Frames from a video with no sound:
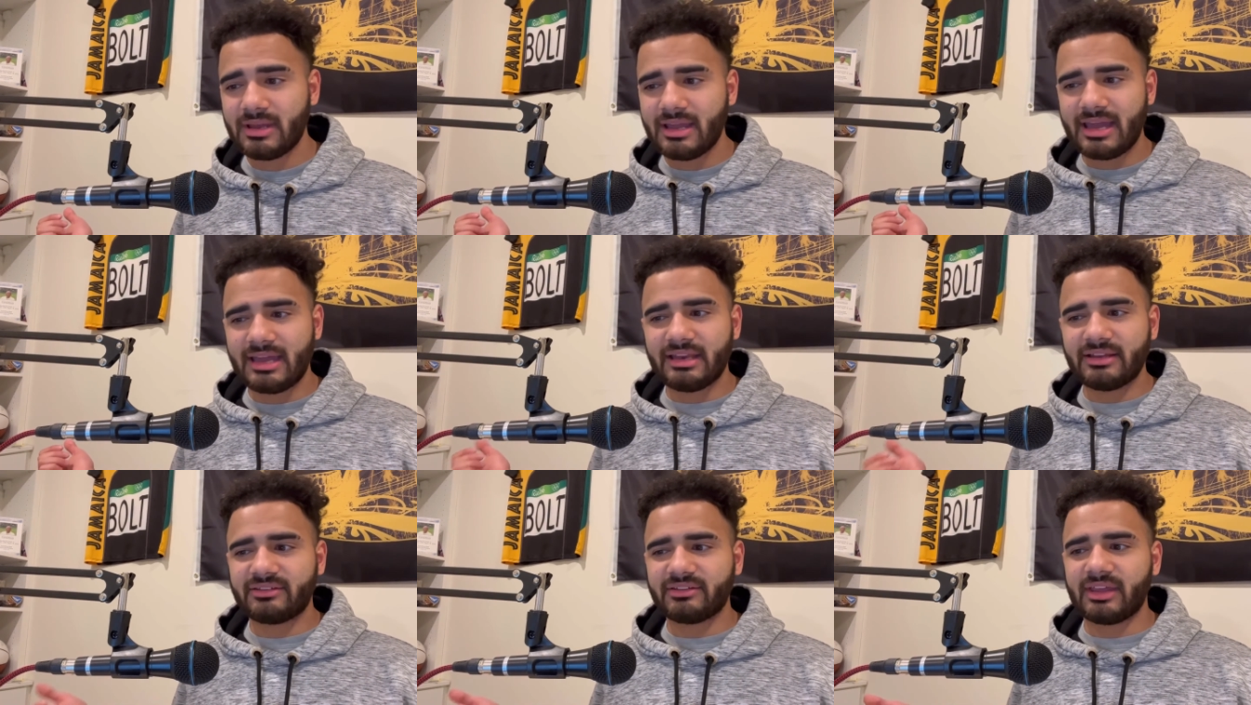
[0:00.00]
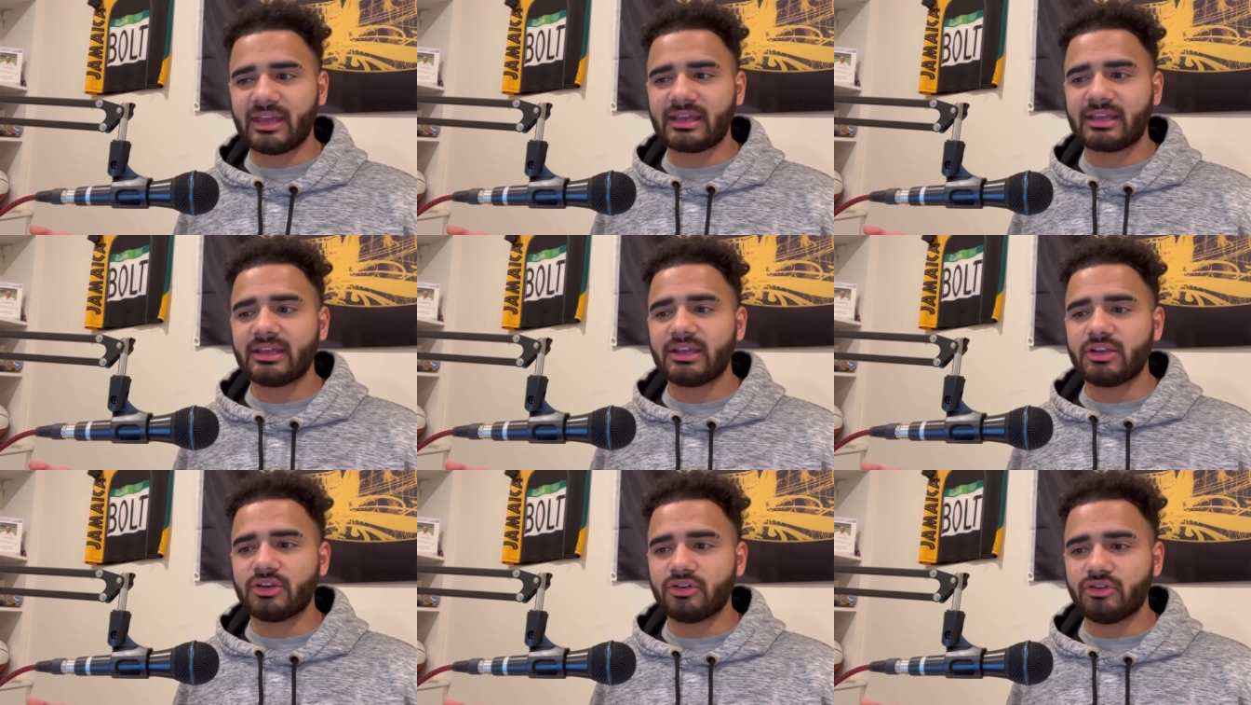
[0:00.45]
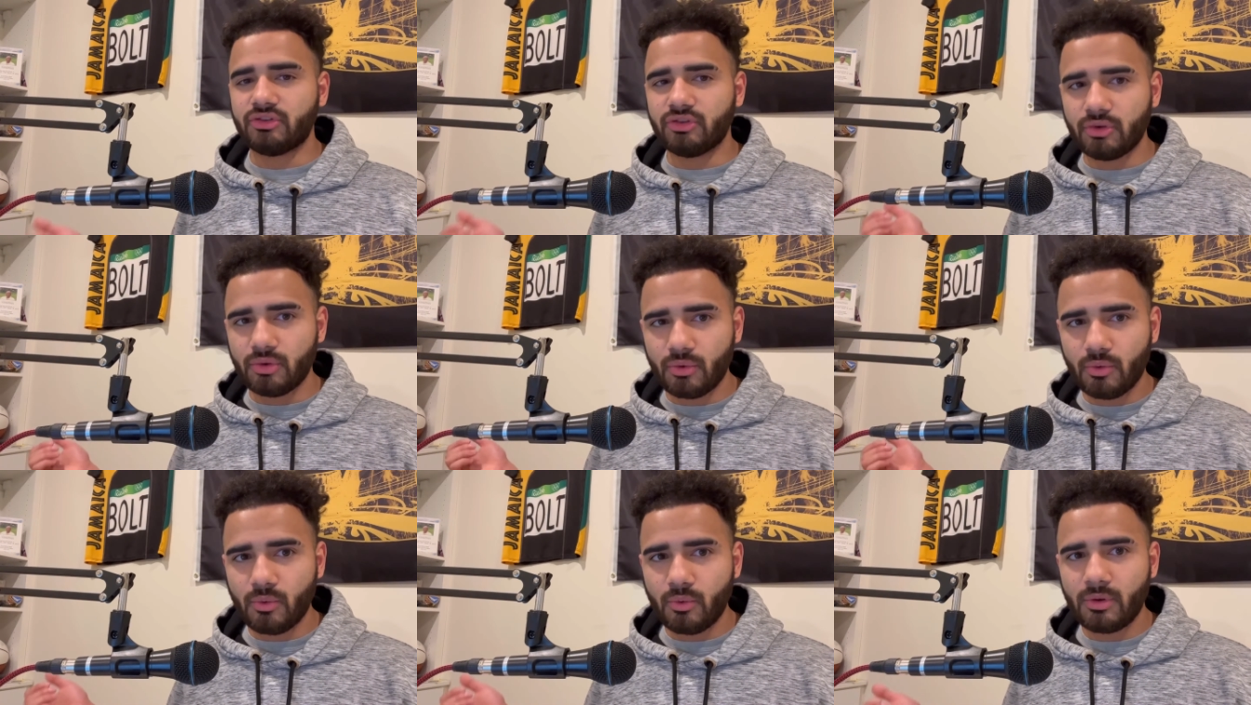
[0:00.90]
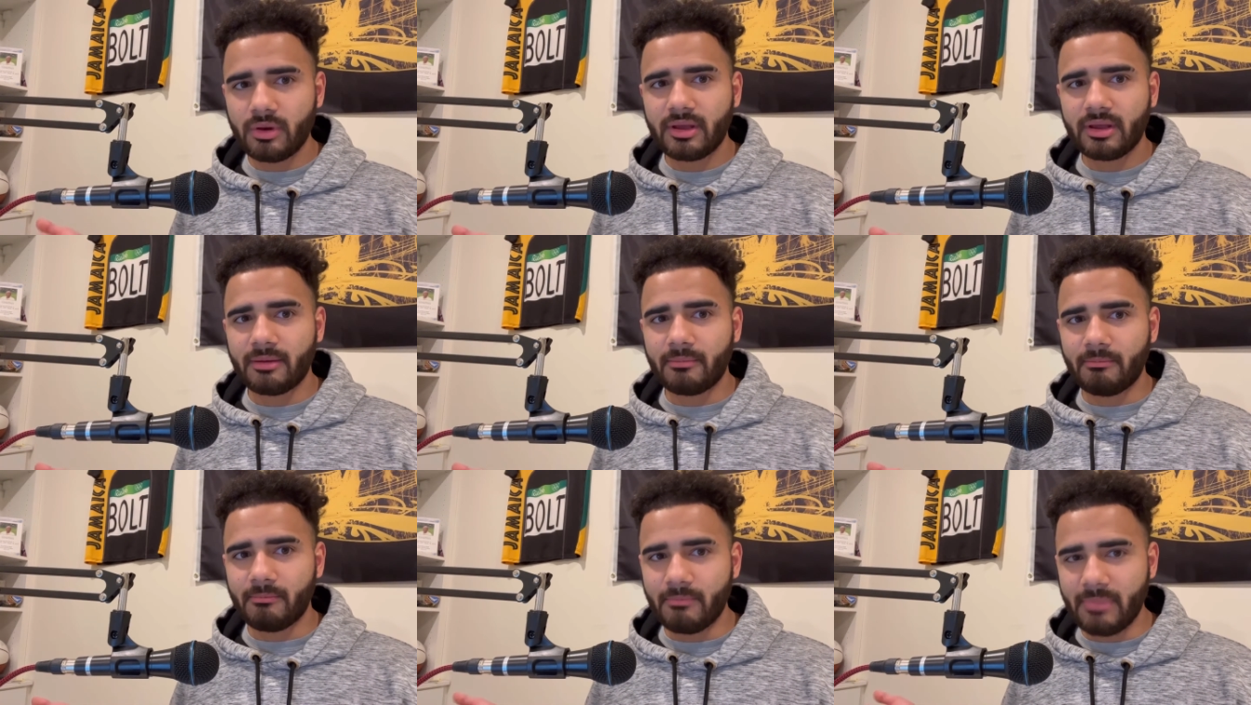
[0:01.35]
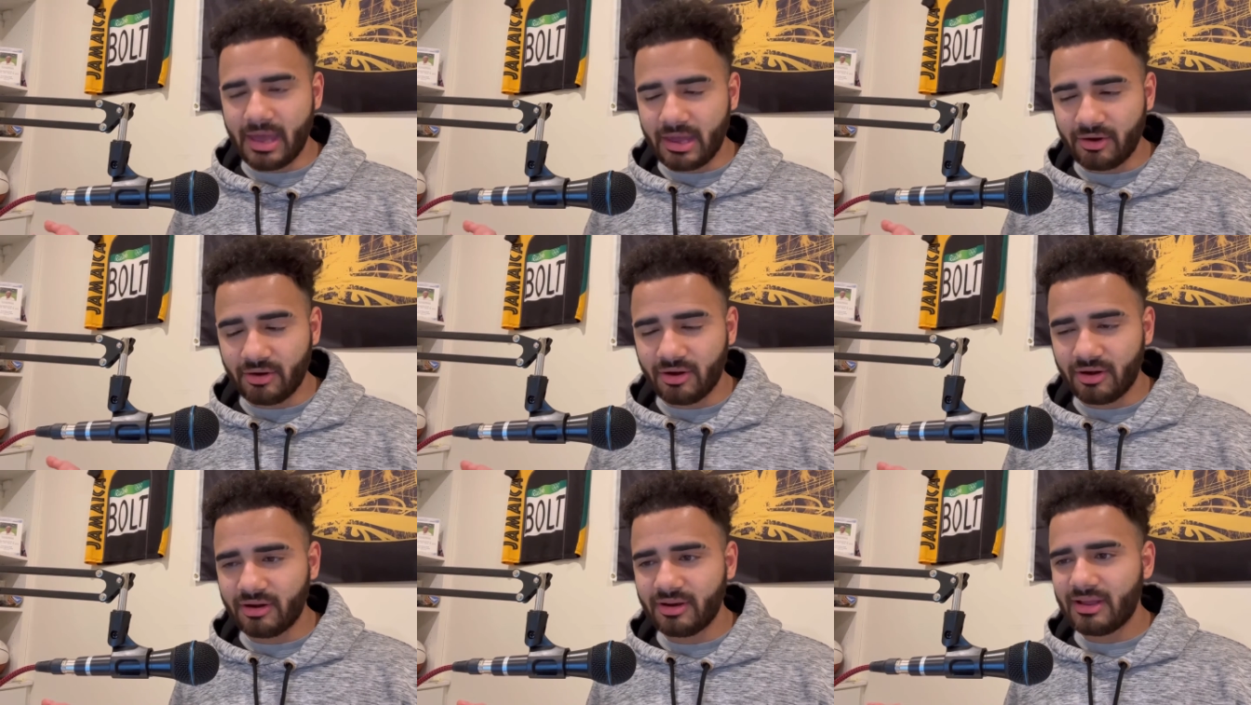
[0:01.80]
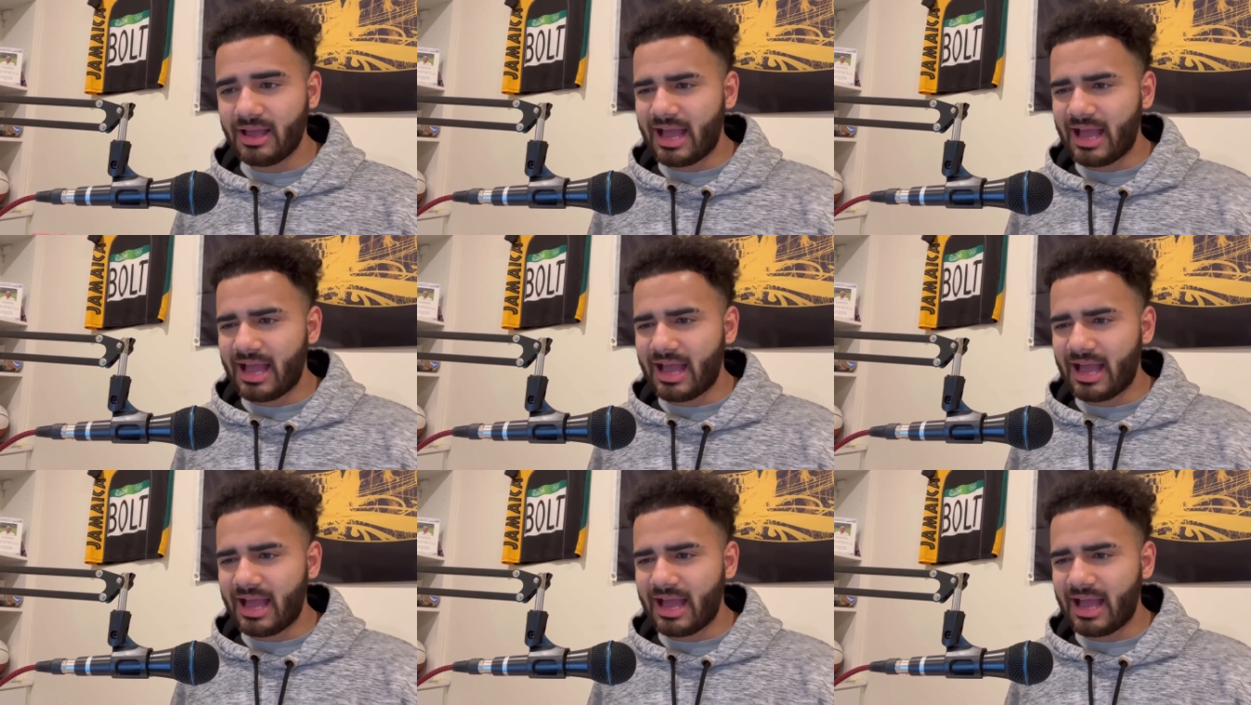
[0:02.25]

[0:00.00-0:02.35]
And it's like, do better.